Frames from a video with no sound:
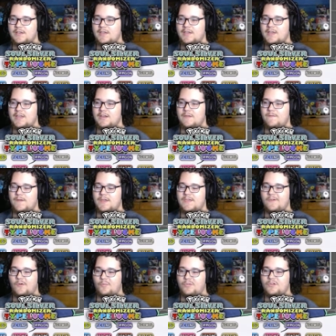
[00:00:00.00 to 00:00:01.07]
and if I heal
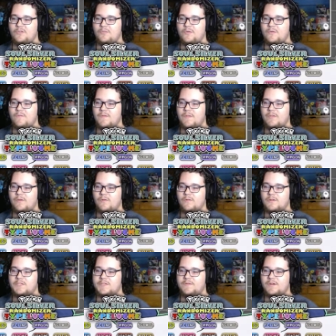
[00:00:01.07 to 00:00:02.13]
Blue Moon, then the Aura
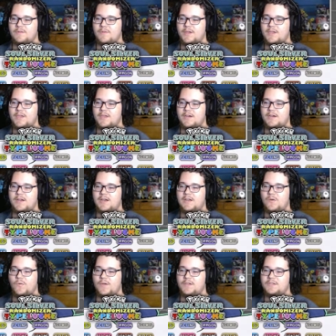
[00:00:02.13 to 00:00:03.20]
Sphere might hit it
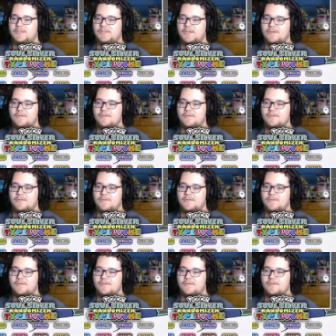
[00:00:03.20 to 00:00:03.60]
anyways, so...